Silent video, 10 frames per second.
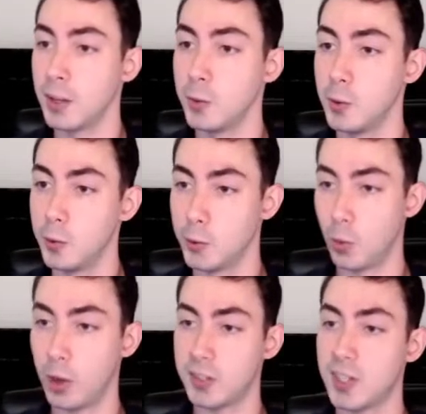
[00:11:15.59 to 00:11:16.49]
They would use
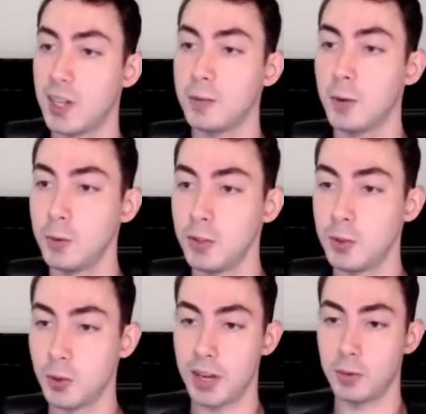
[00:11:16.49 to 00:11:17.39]
one cell phone
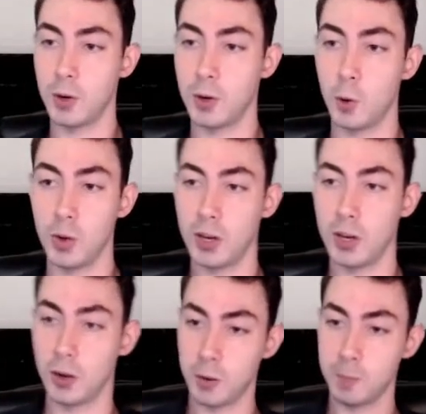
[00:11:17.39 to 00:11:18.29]
to kind of go
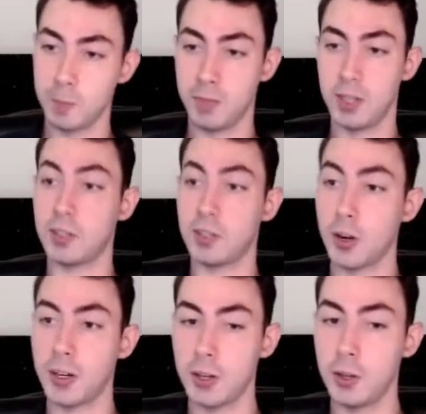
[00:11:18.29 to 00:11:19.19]
near the
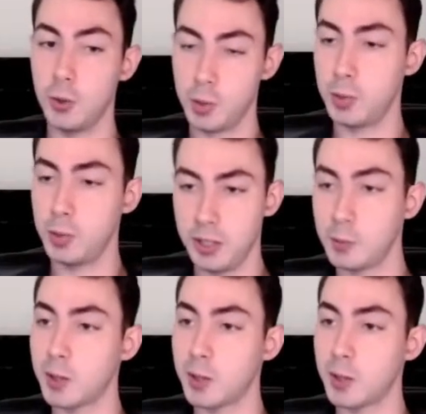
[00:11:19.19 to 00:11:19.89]
target human being,